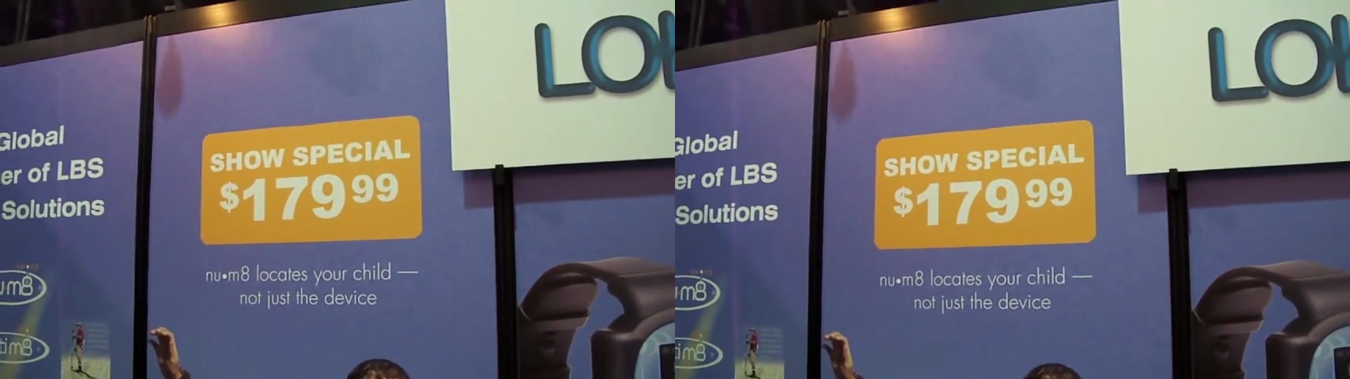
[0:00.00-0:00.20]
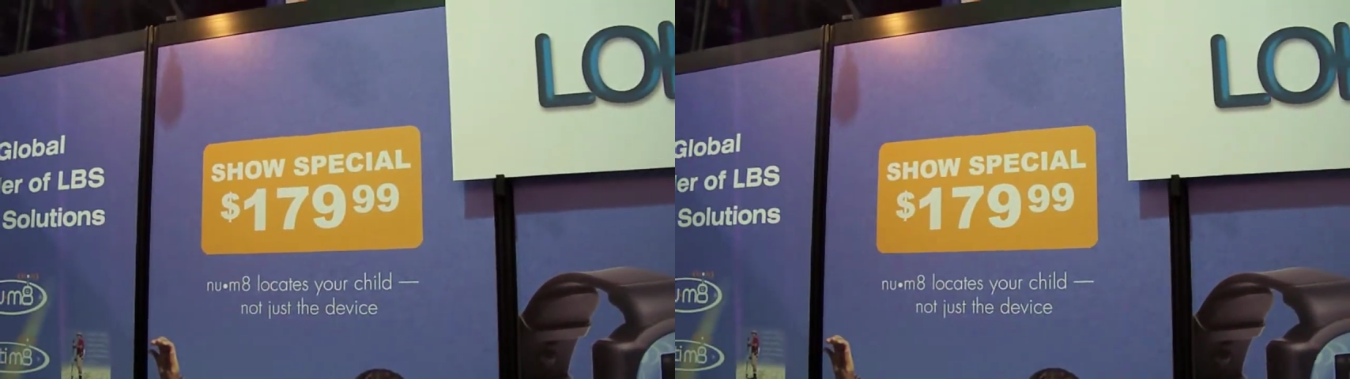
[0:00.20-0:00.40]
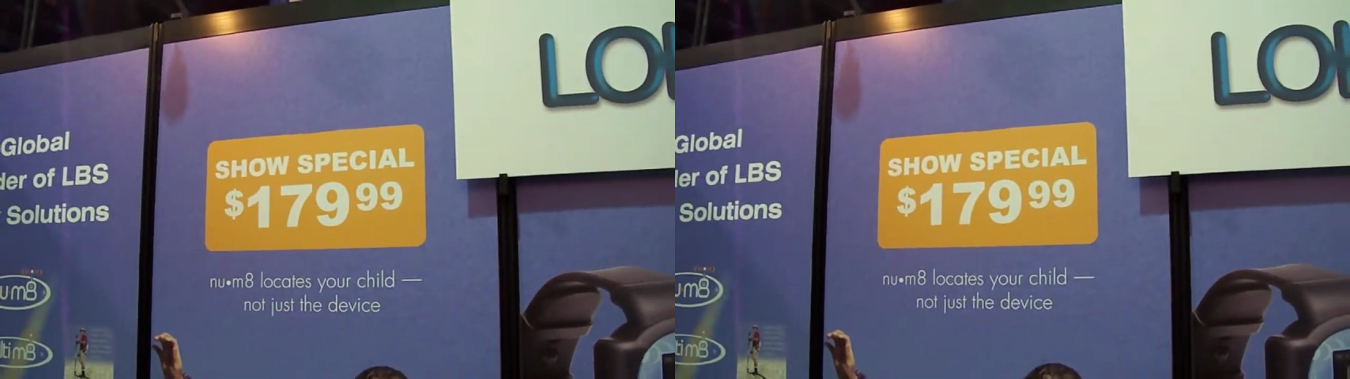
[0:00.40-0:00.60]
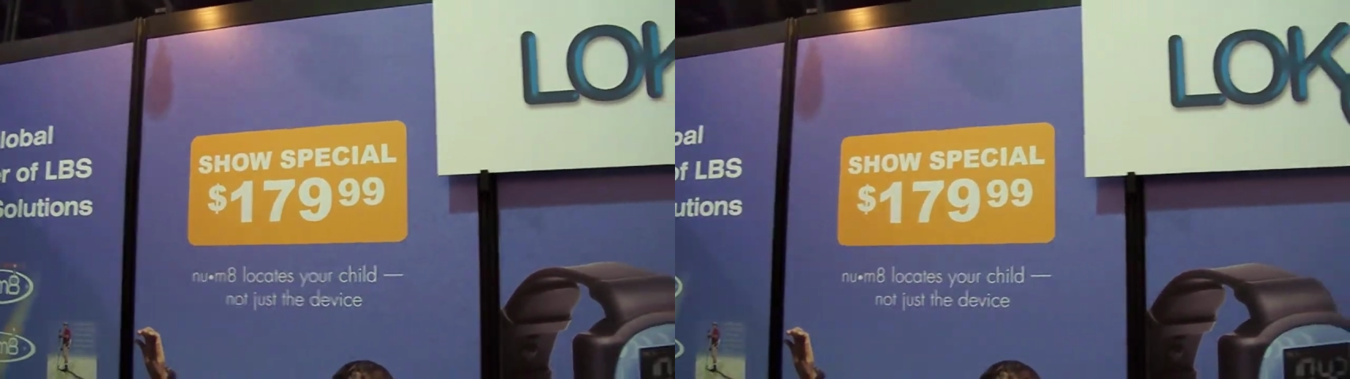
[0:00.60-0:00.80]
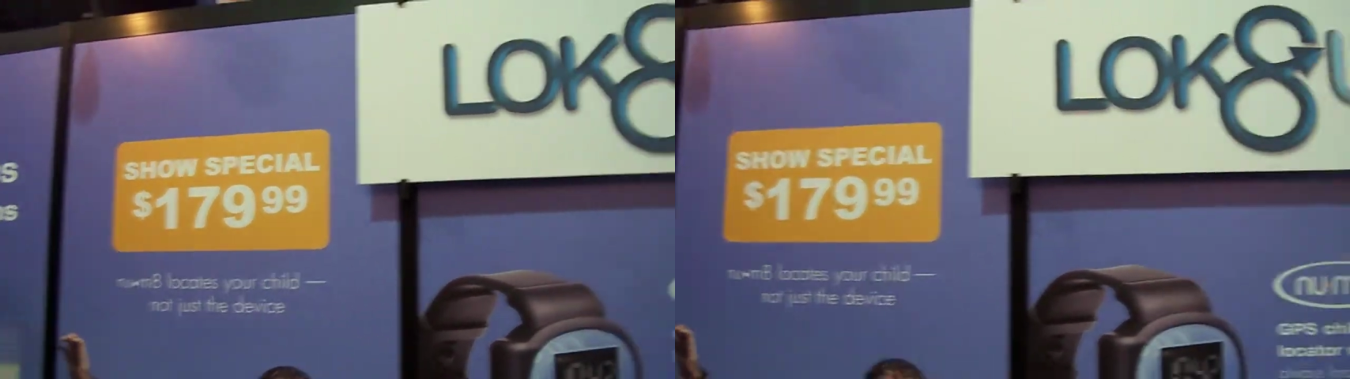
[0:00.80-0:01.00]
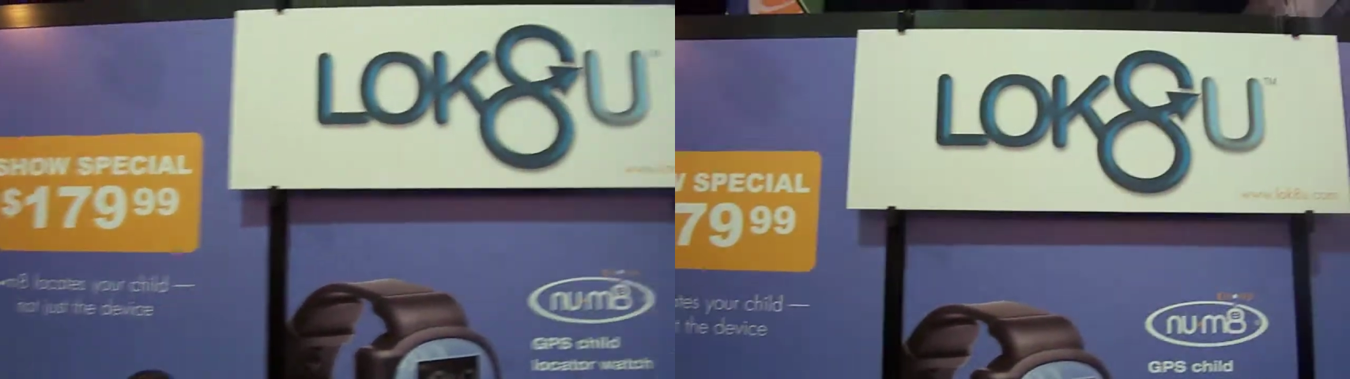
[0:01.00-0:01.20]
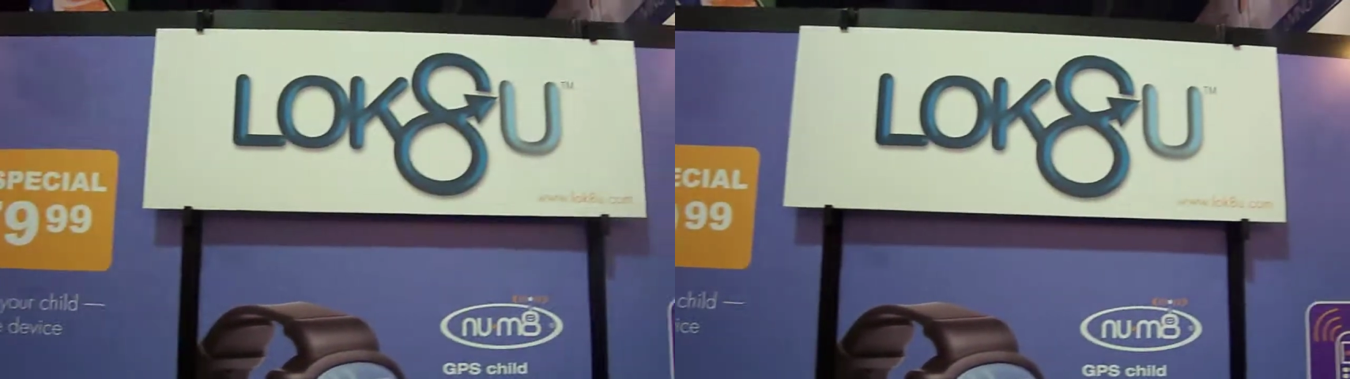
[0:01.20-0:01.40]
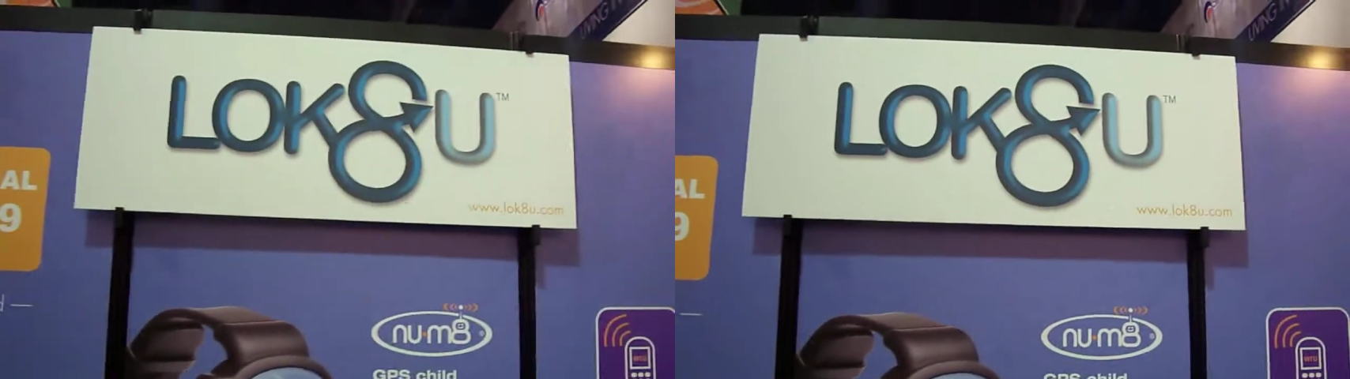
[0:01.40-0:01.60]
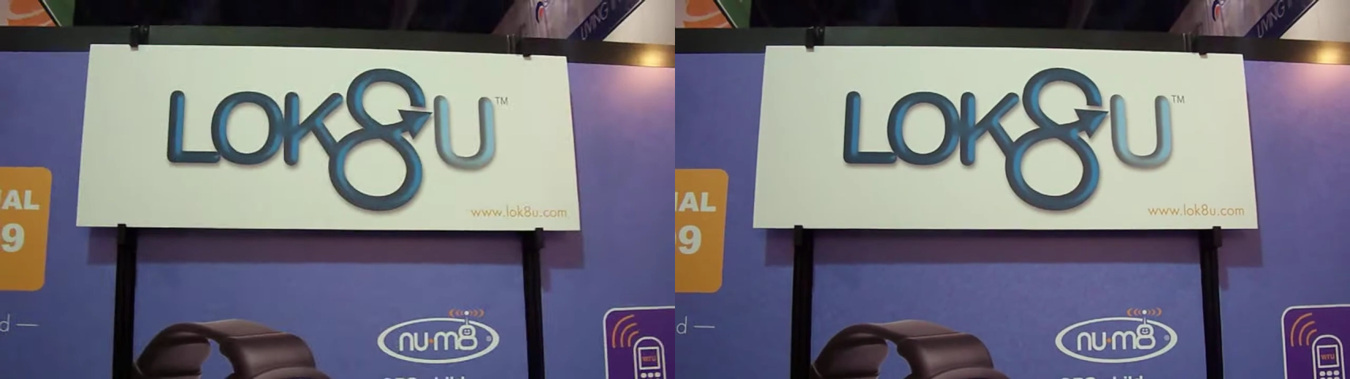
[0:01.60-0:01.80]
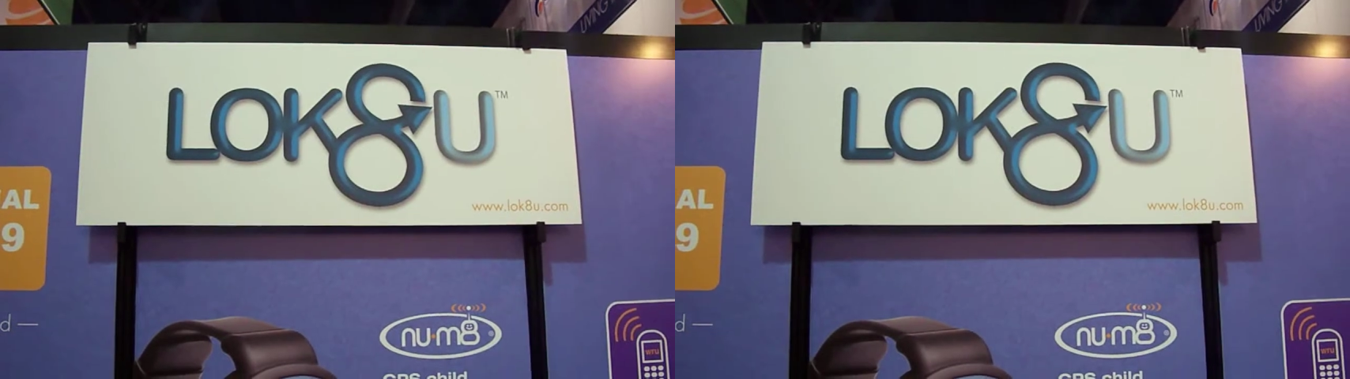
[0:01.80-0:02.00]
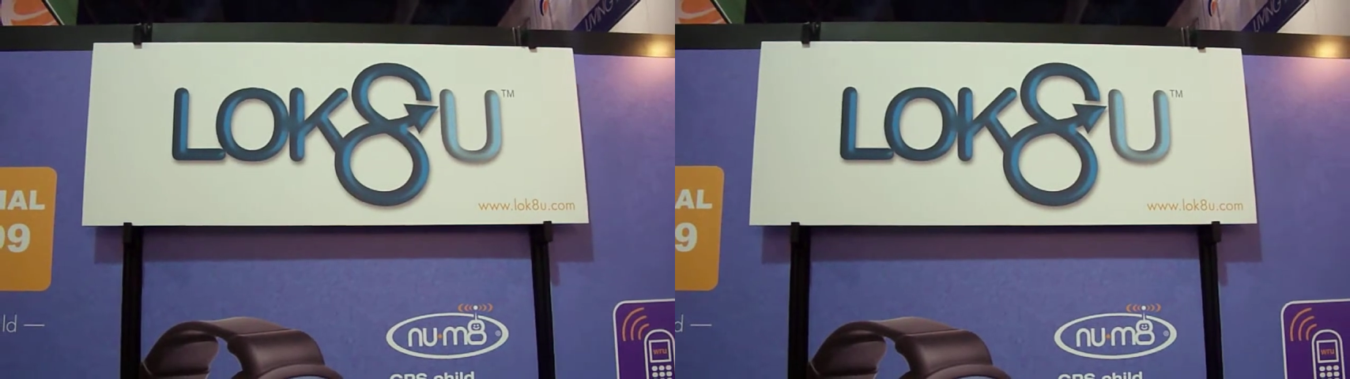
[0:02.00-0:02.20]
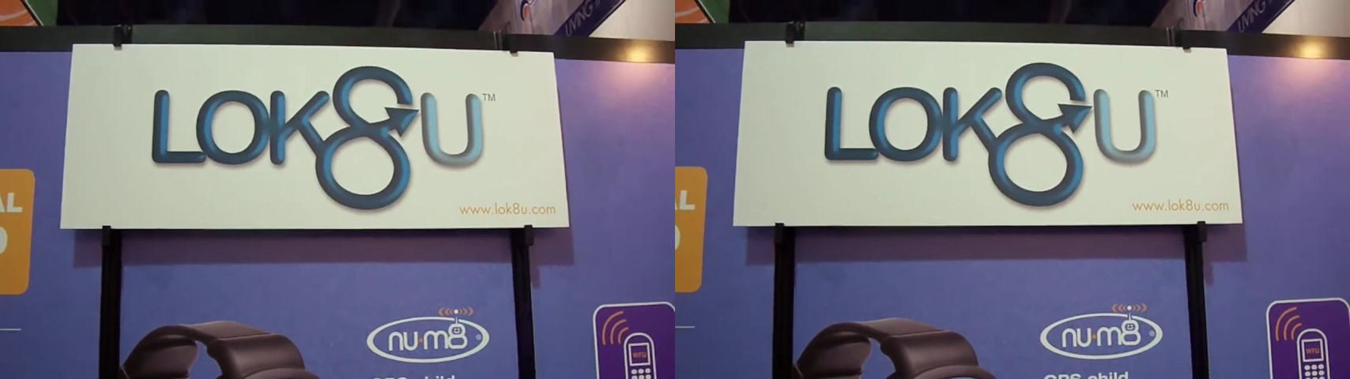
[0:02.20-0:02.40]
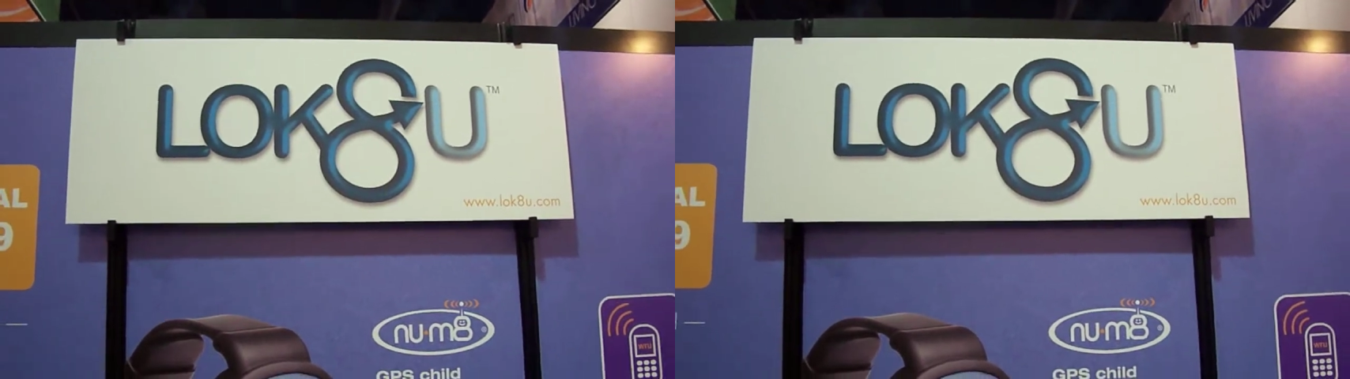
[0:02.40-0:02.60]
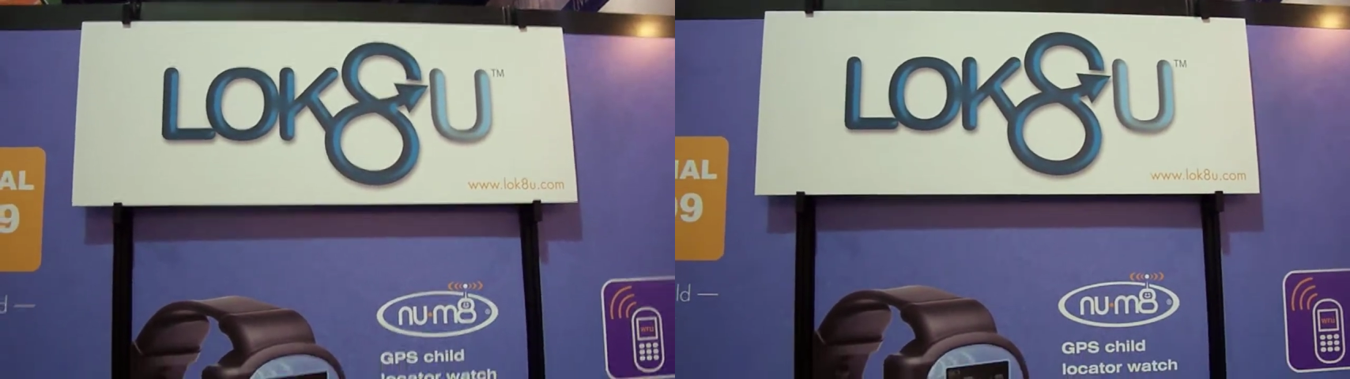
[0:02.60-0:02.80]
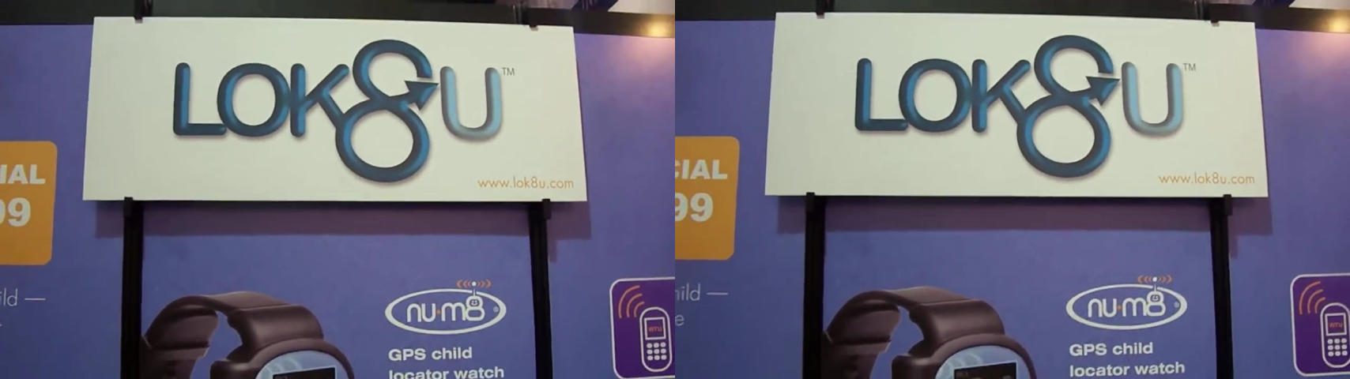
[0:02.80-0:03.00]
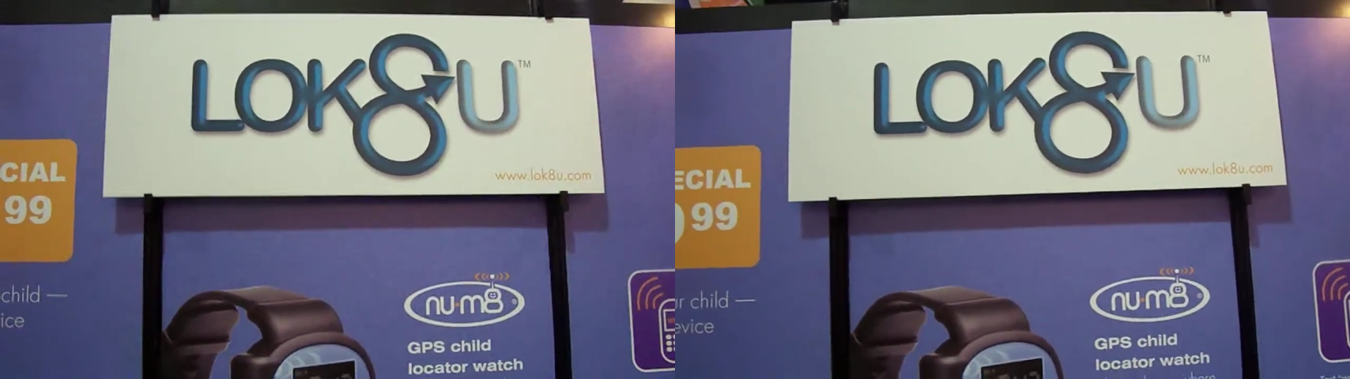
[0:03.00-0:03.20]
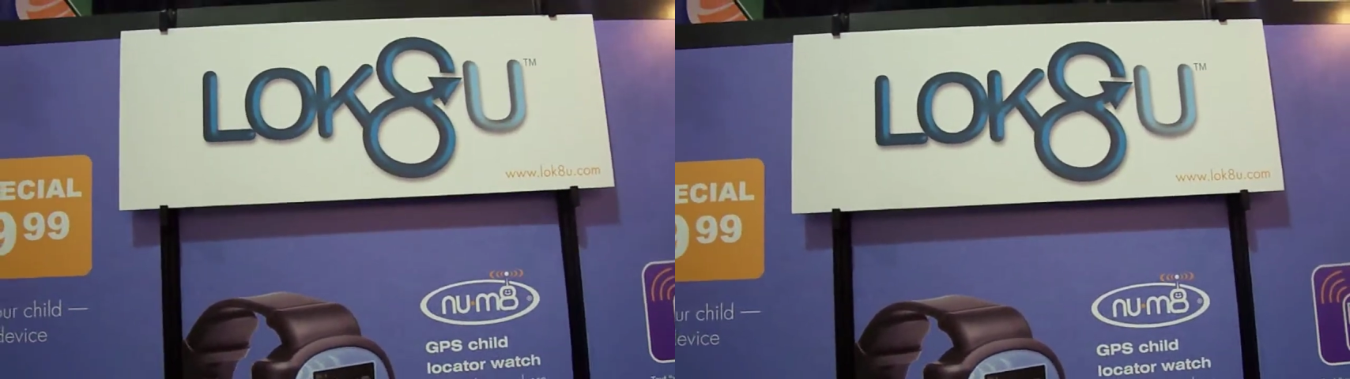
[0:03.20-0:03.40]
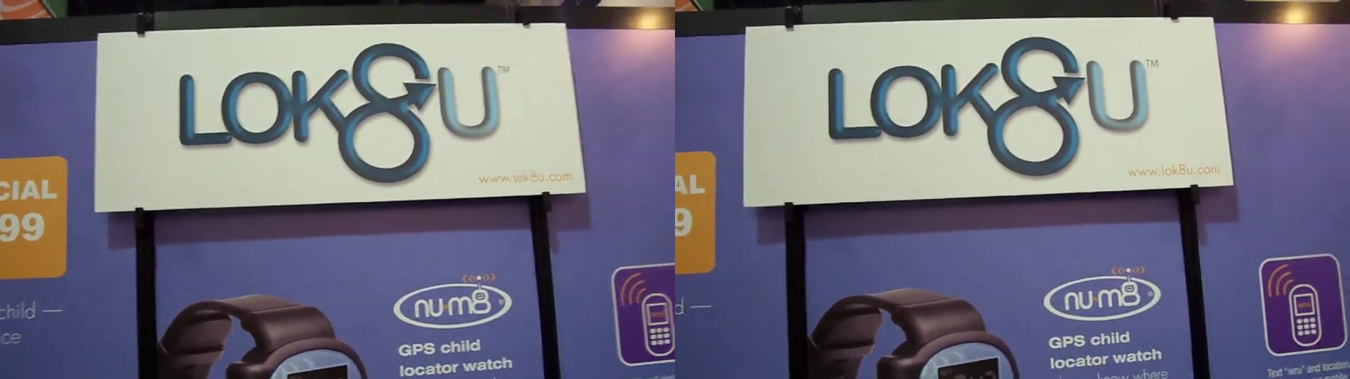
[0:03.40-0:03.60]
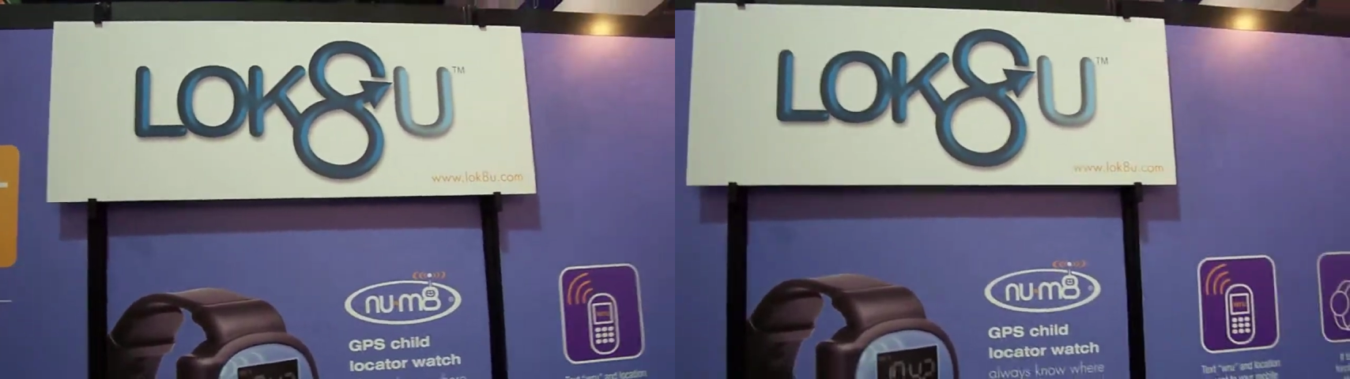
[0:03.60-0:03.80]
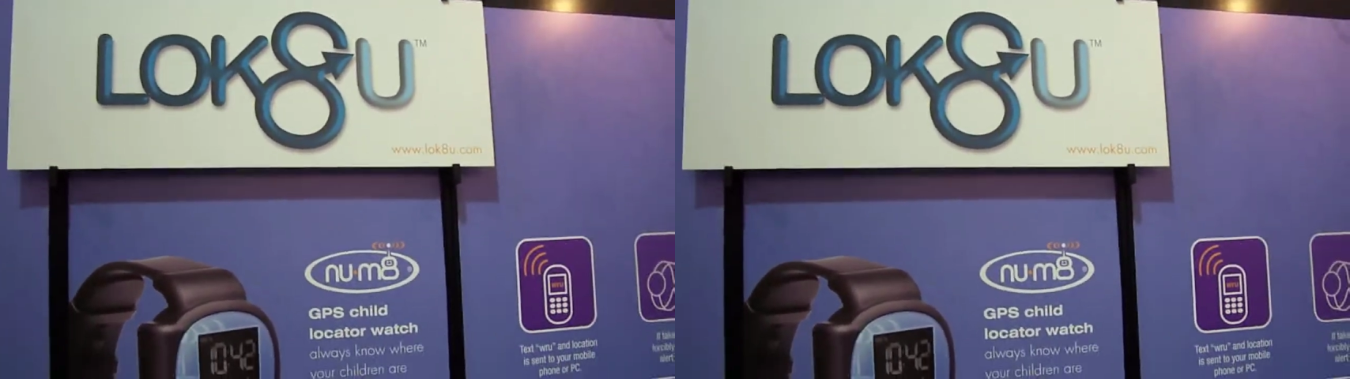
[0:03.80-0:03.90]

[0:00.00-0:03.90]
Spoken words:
Nobody's mouth can be seen.